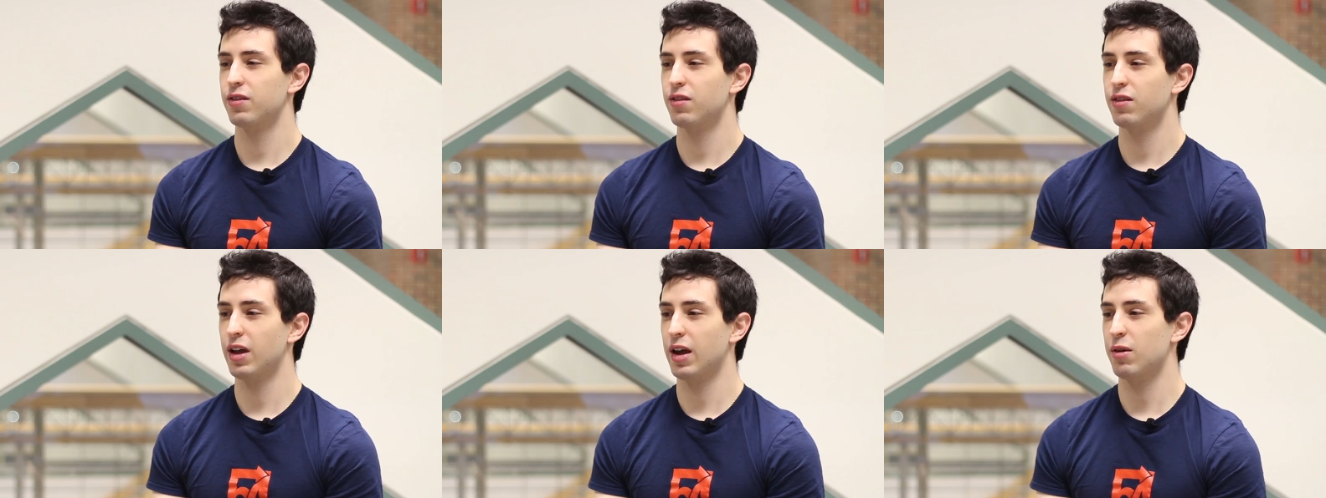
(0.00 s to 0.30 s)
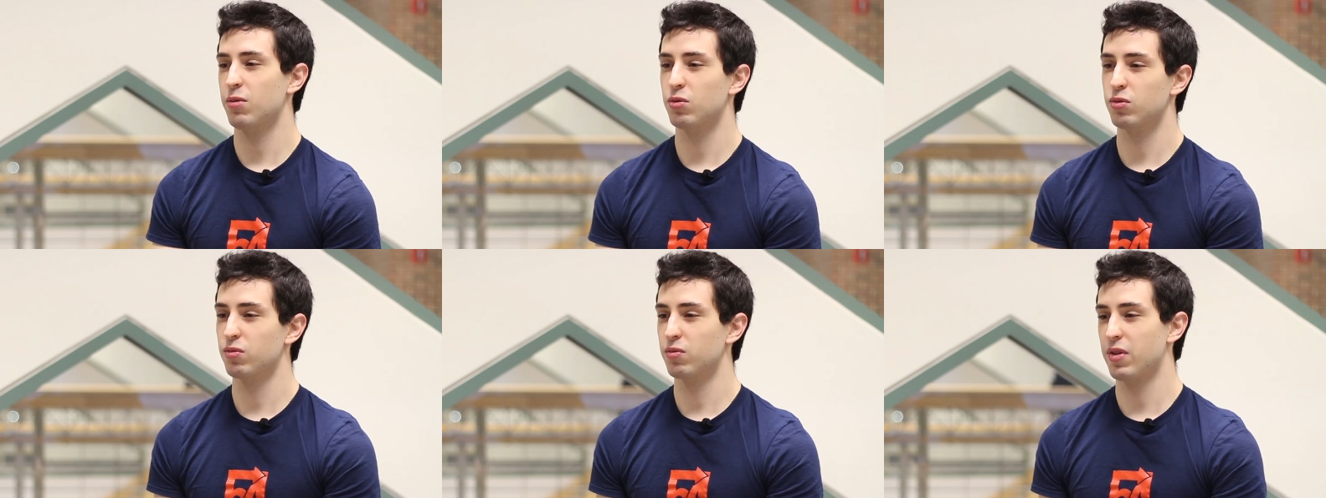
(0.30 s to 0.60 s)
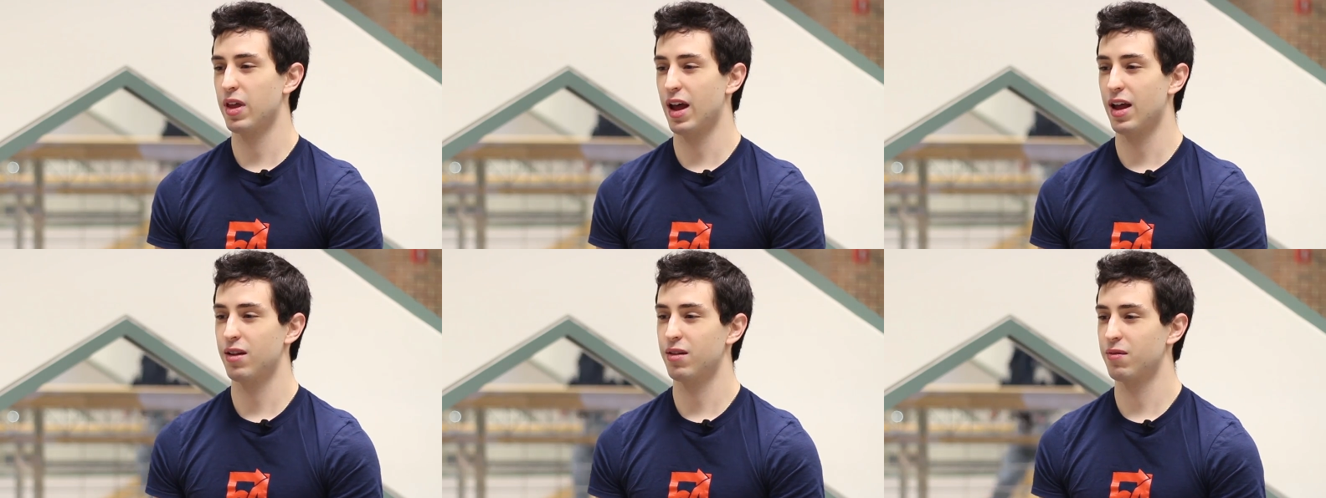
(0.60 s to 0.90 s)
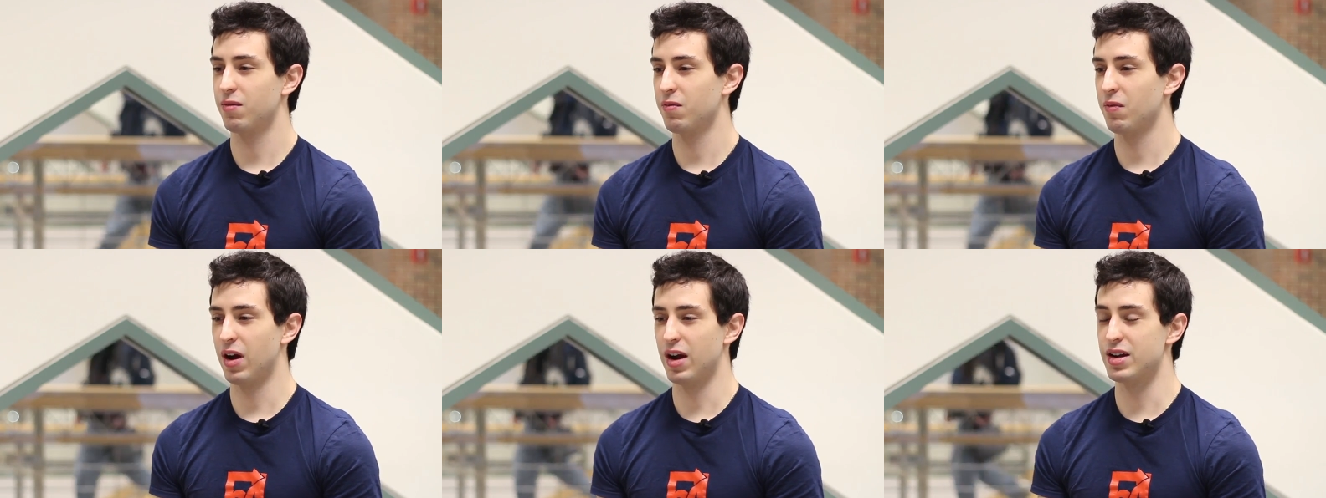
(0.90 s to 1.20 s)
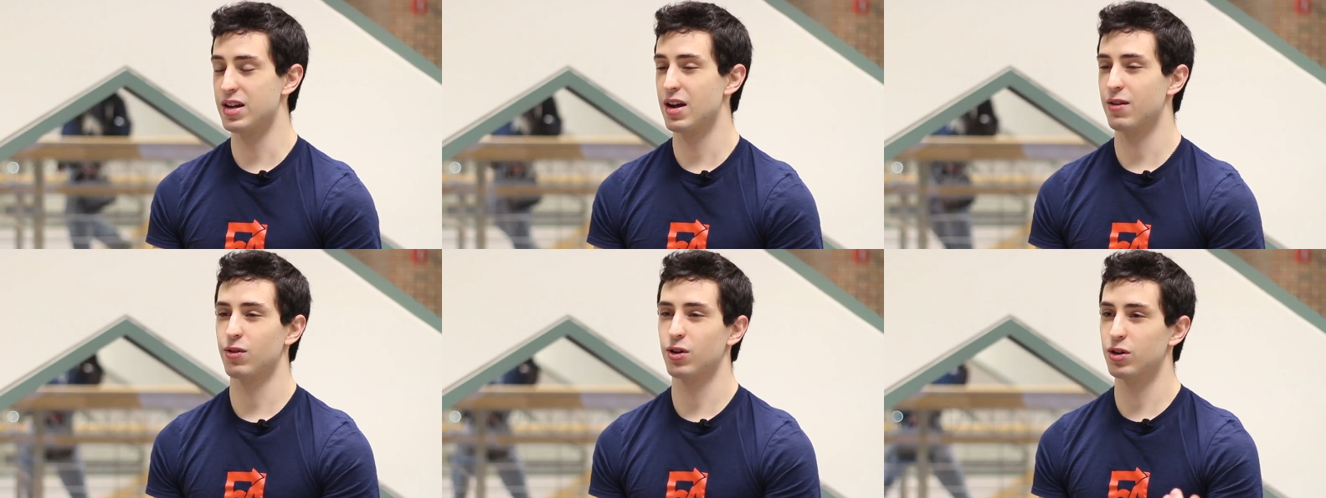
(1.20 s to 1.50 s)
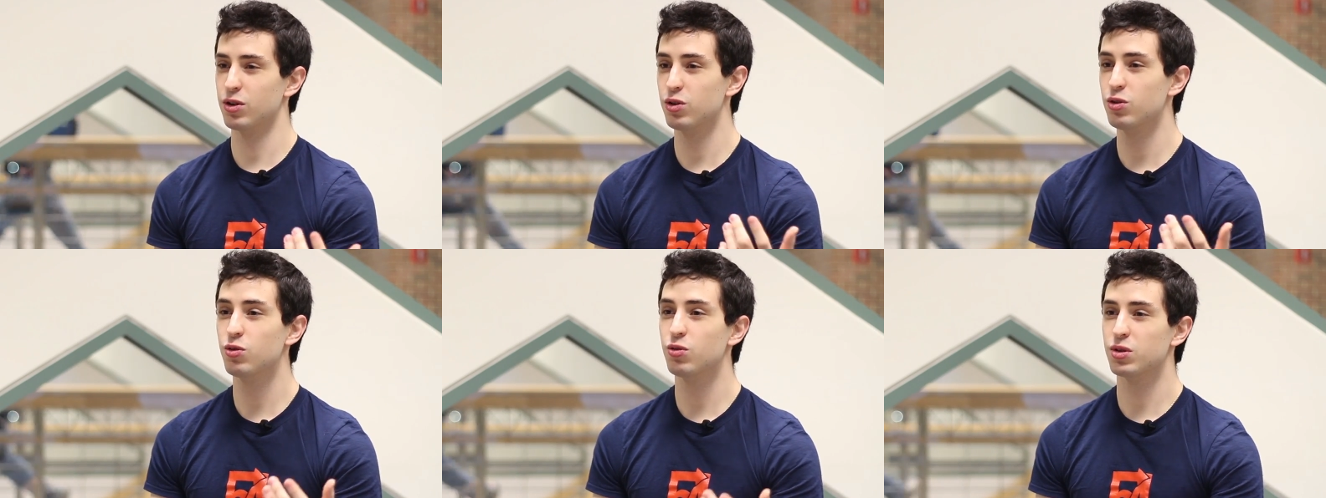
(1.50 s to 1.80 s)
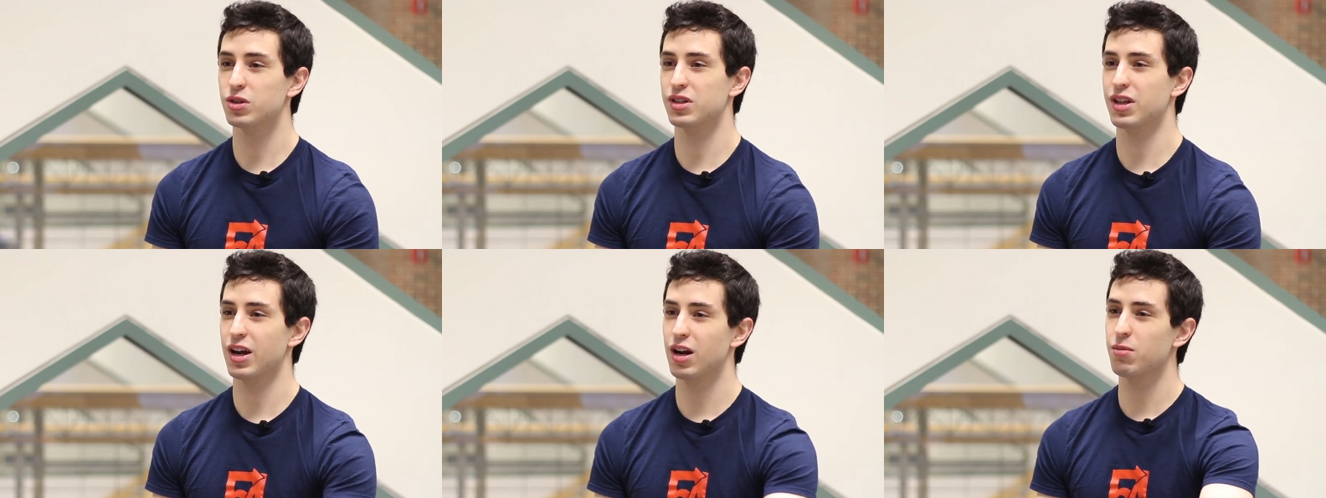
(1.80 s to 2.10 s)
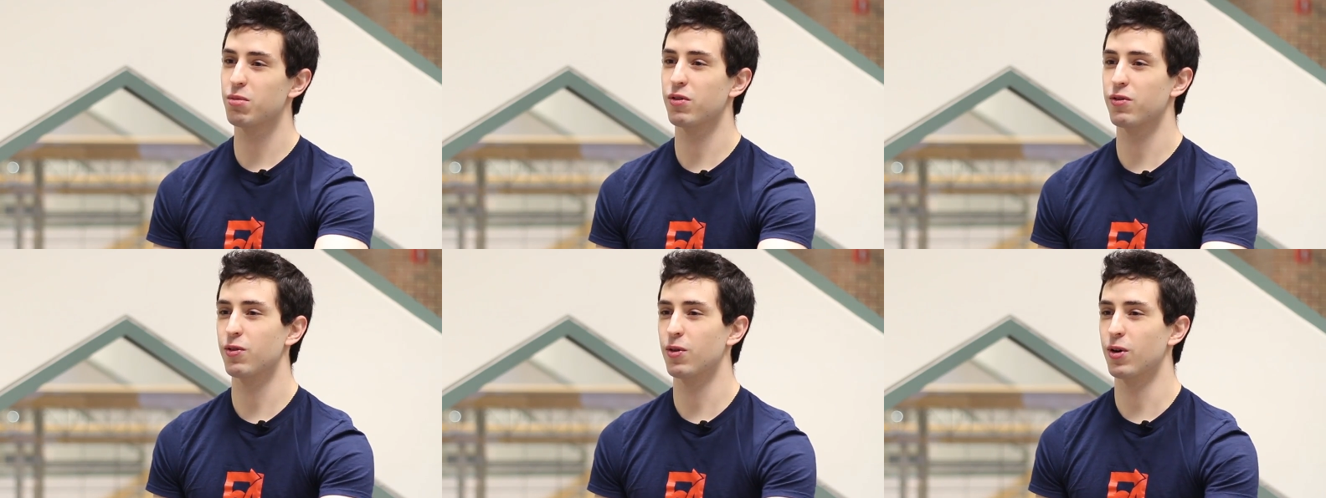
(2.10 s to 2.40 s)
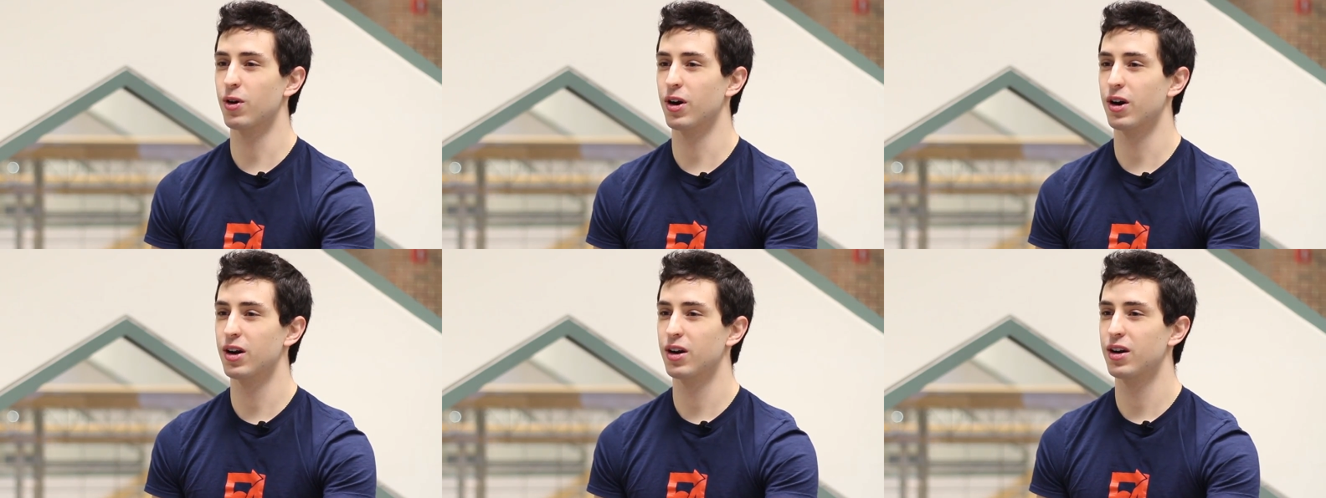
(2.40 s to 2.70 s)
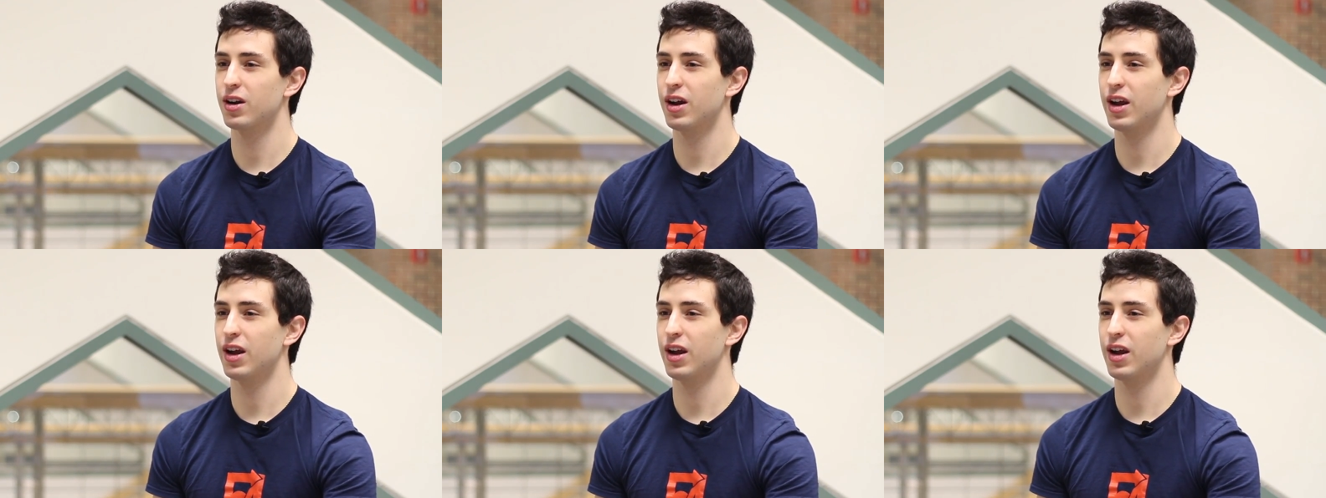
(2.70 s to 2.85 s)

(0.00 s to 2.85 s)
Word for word: that that I never knew was there before.